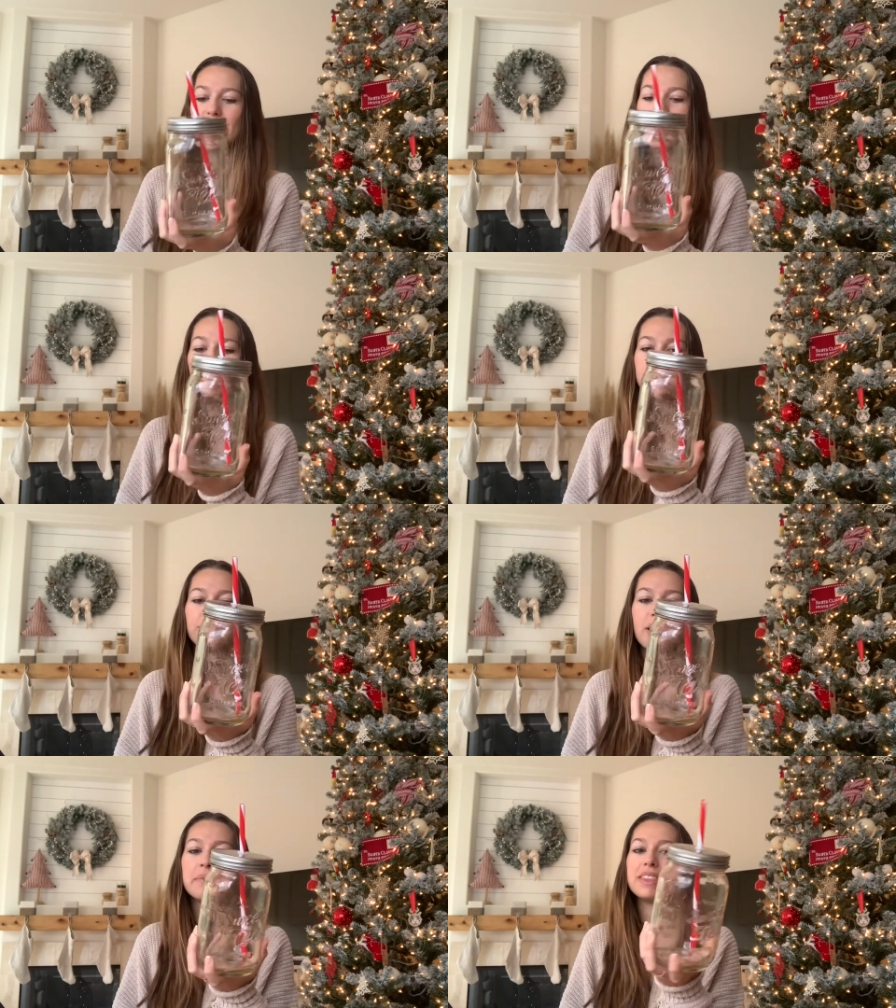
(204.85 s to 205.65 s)
So it's
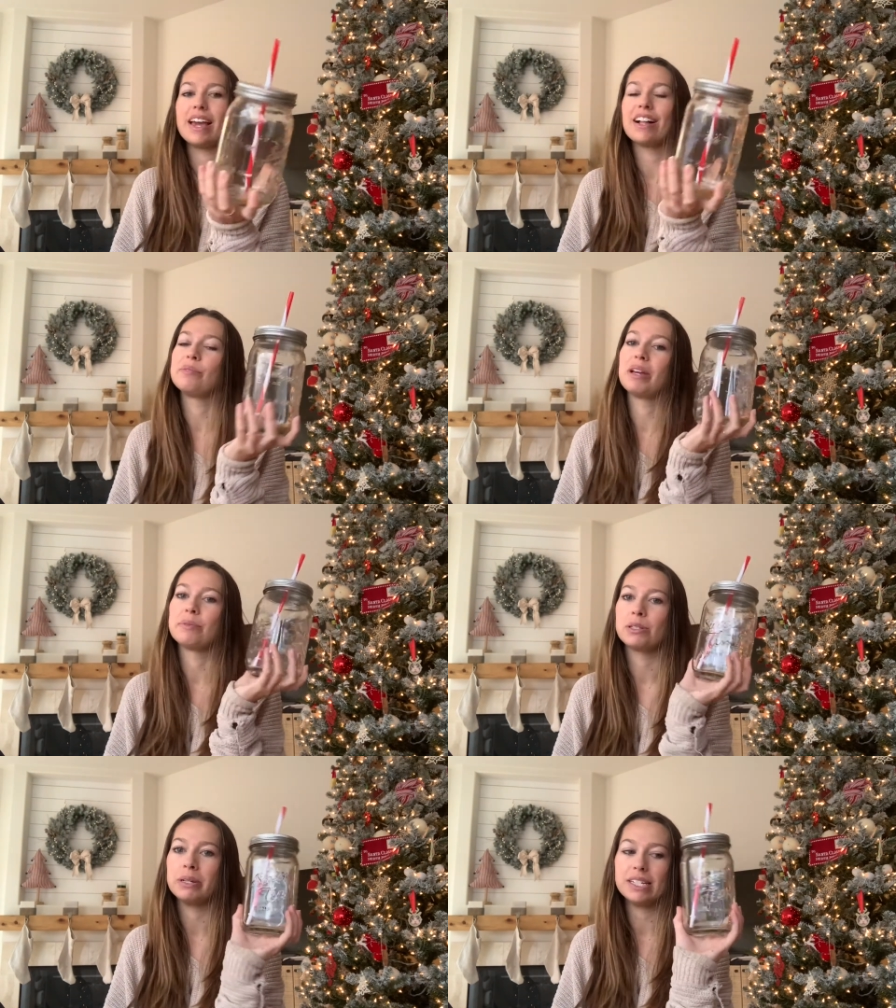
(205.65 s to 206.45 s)
from the Alabama
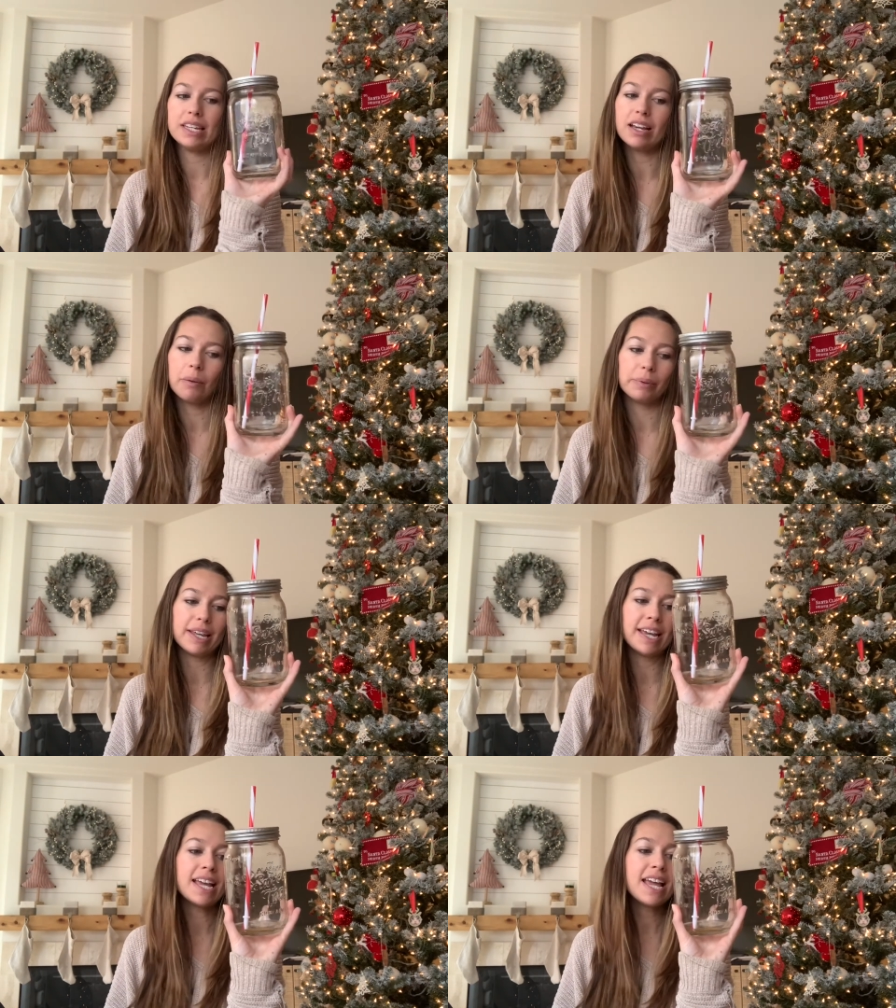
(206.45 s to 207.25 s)
Sweet Tea Company.